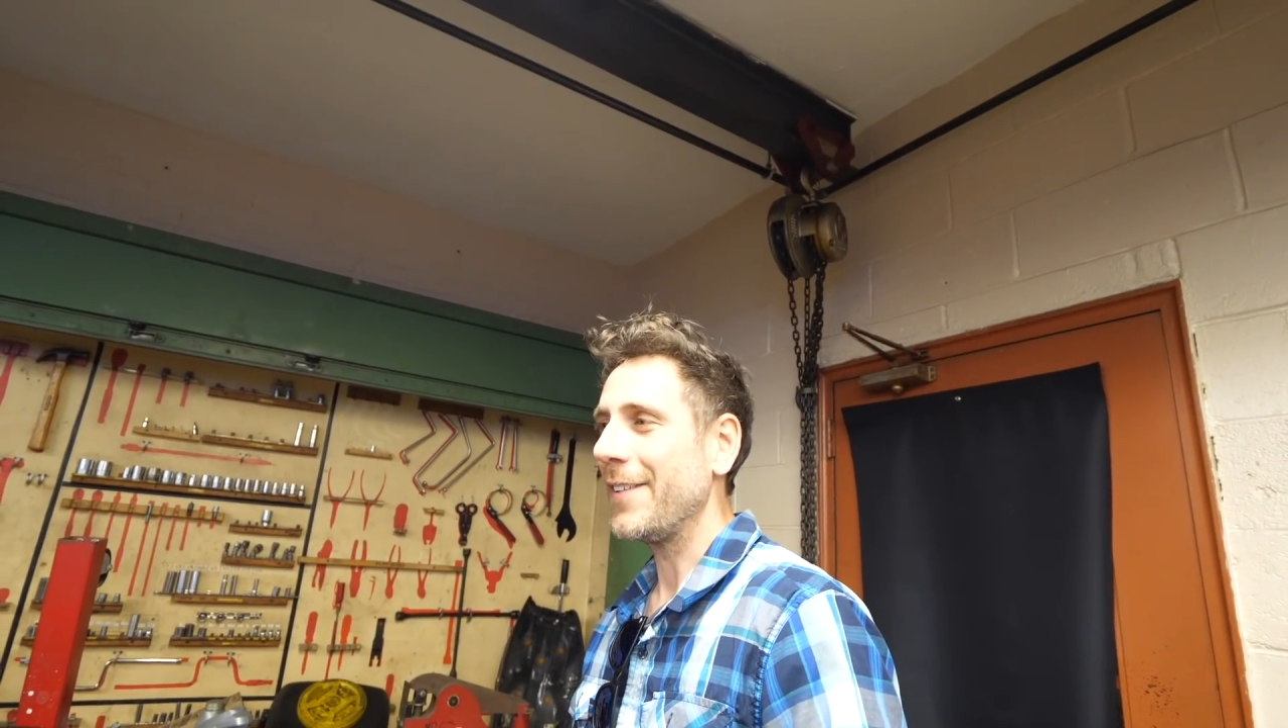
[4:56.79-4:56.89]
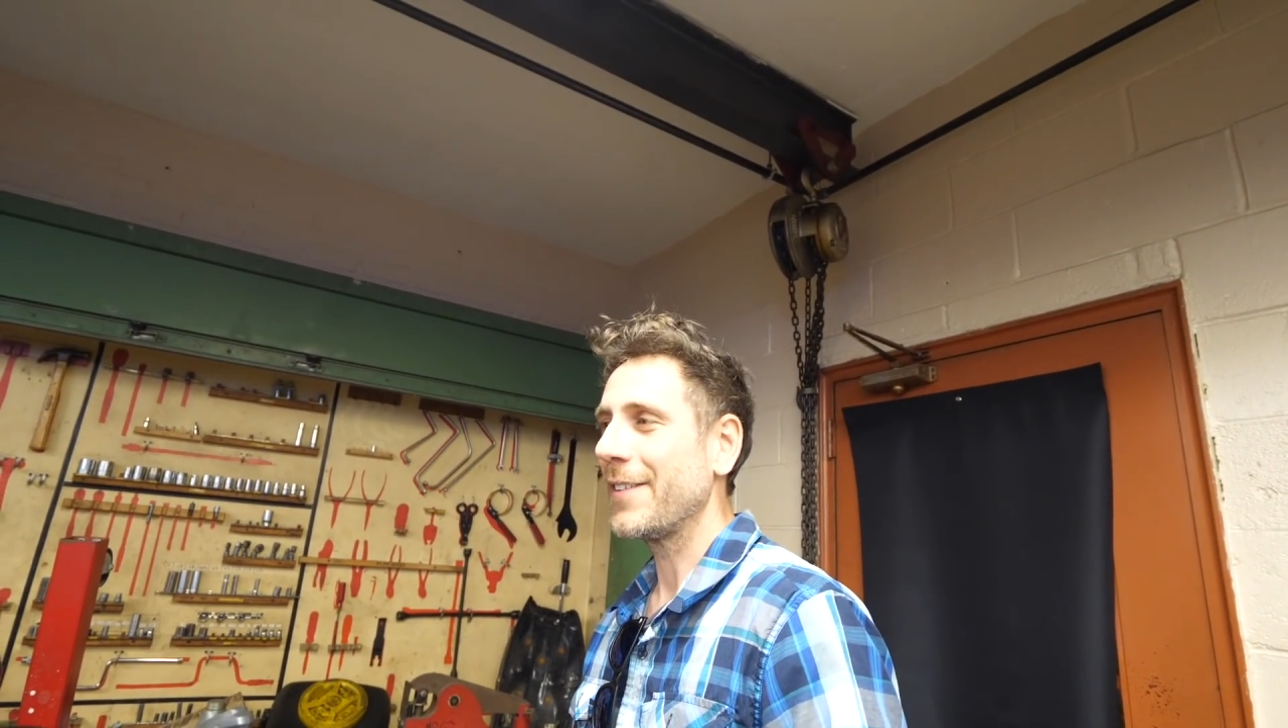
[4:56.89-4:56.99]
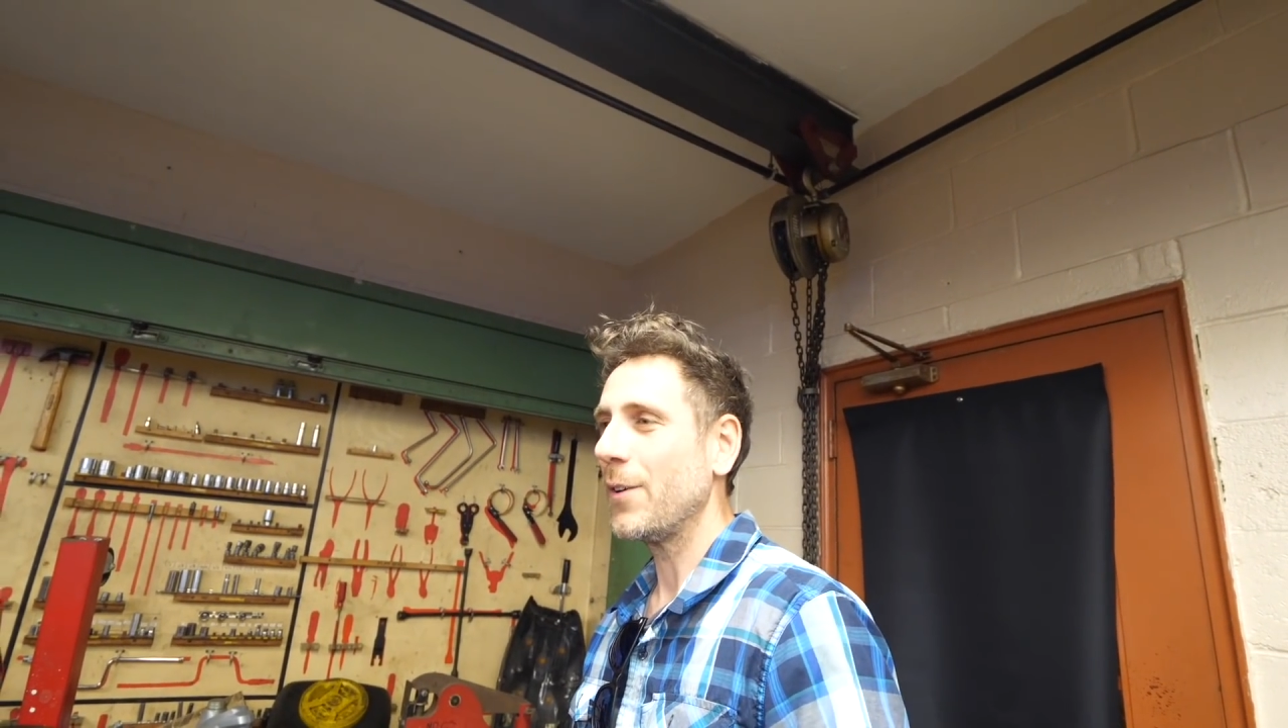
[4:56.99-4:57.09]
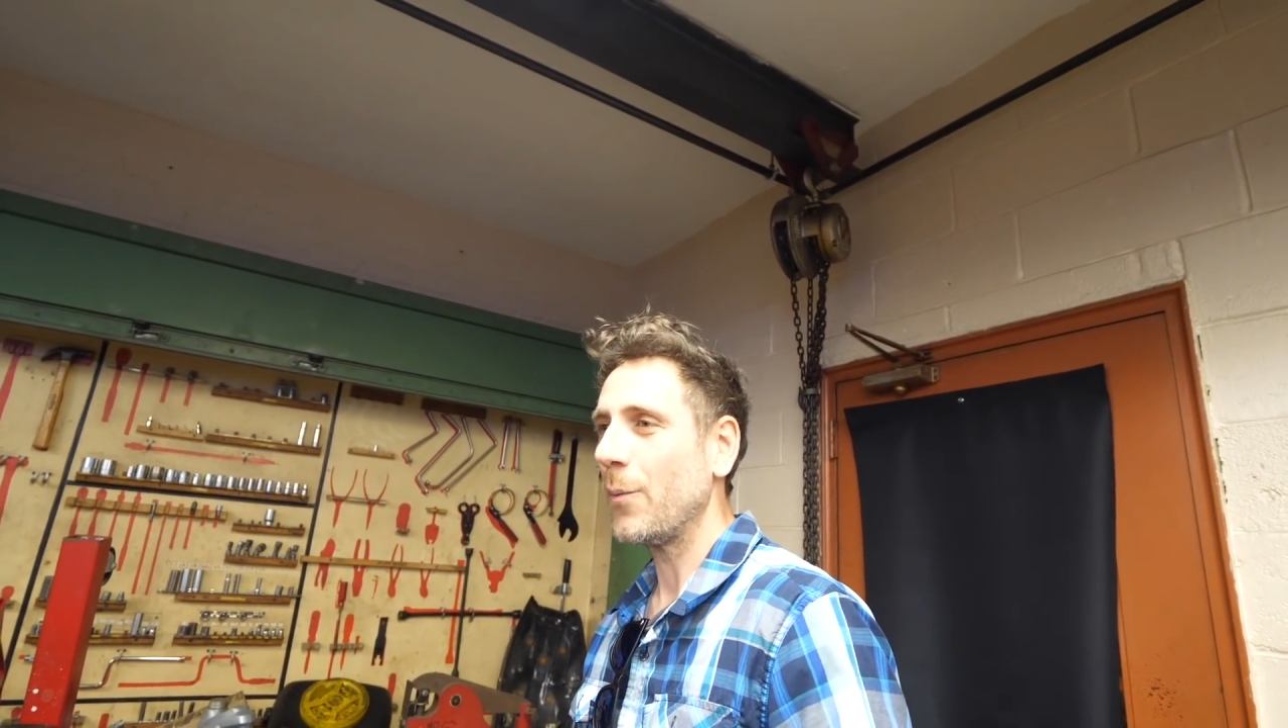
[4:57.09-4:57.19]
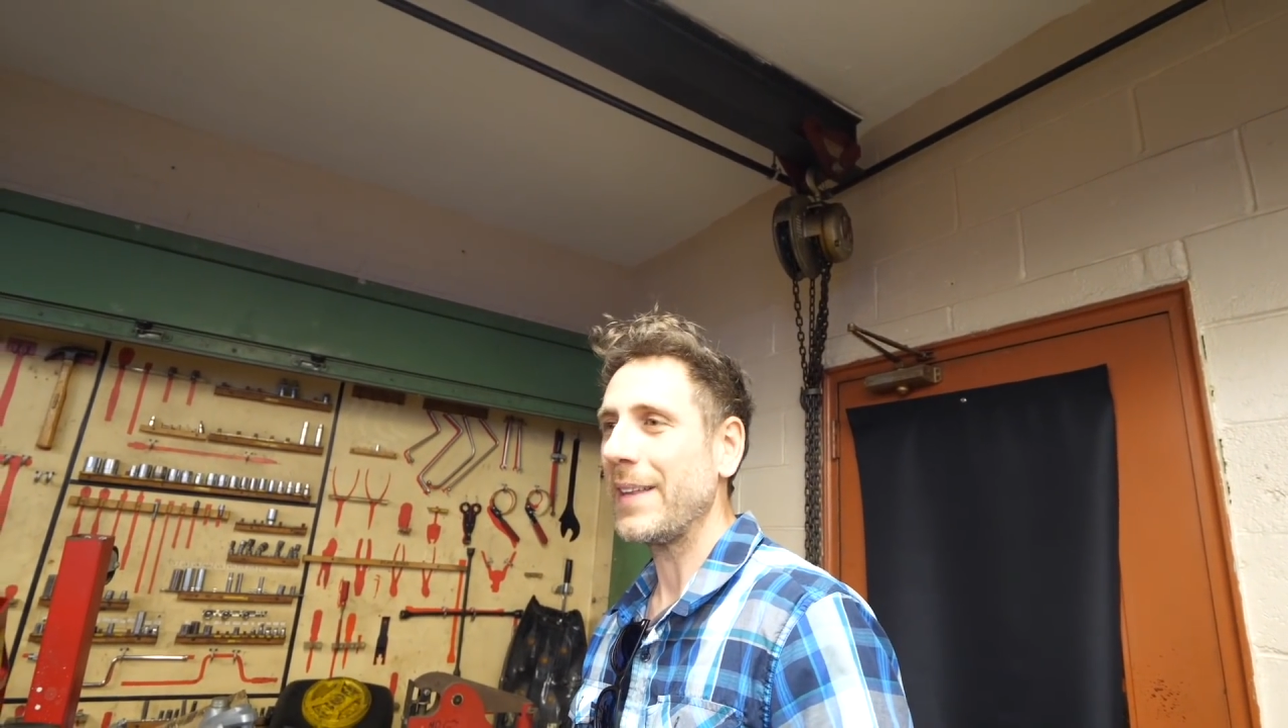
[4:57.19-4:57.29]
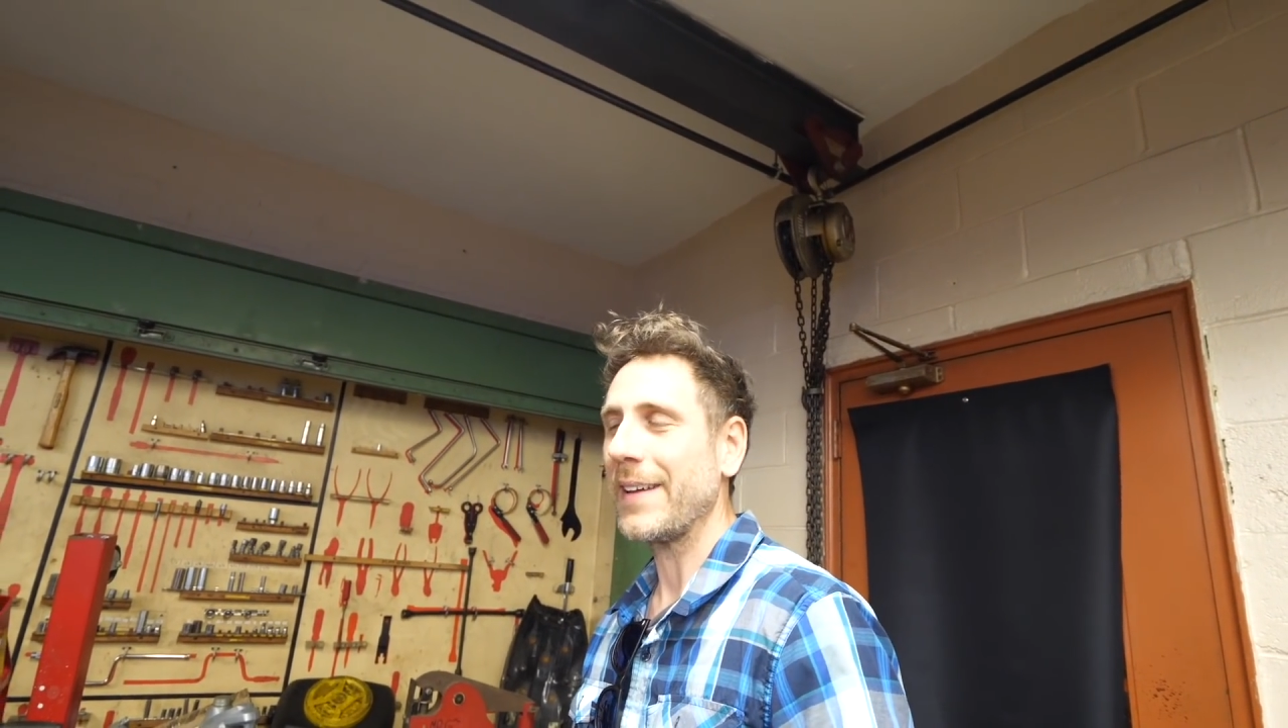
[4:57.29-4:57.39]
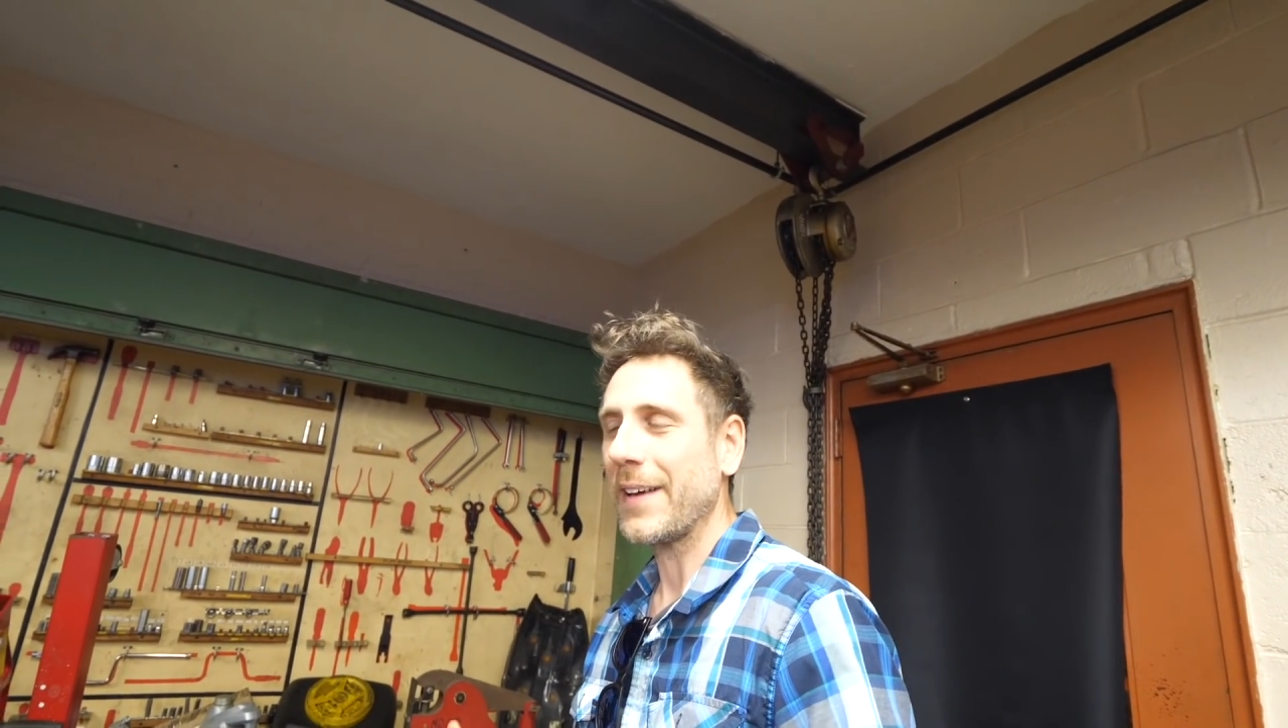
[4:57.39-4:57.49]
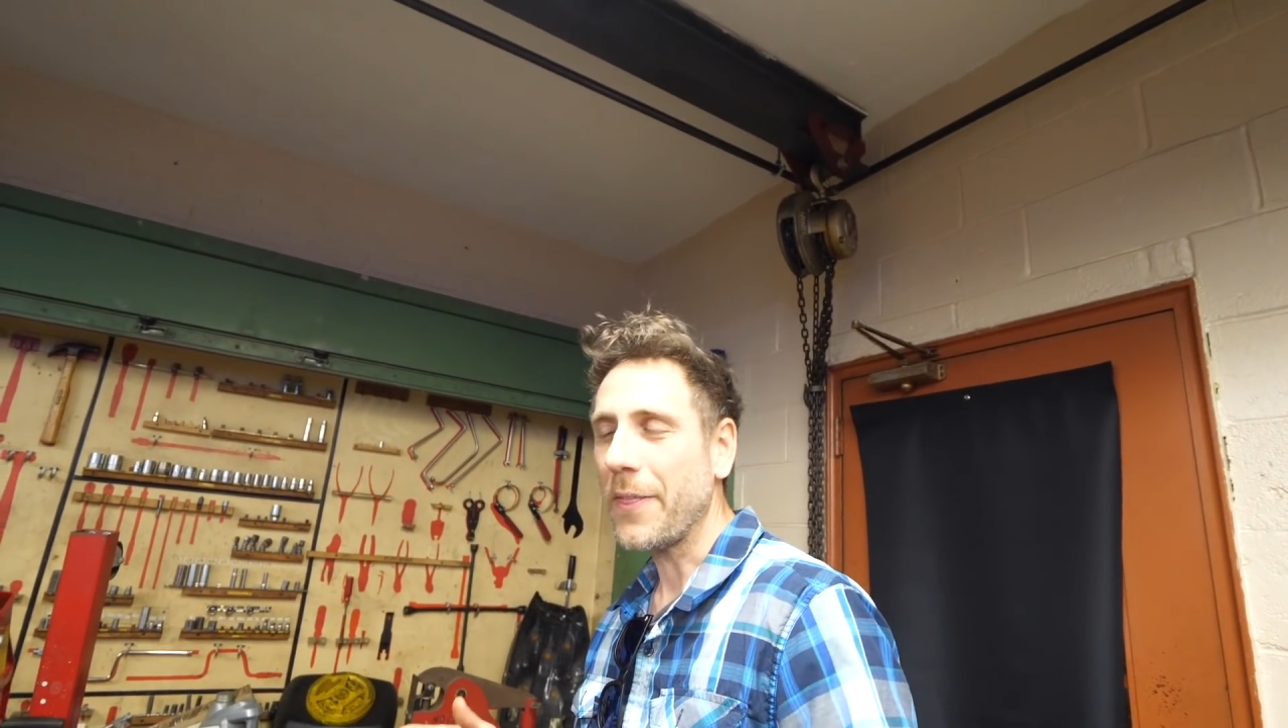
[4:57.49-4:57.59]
is gonna weigh like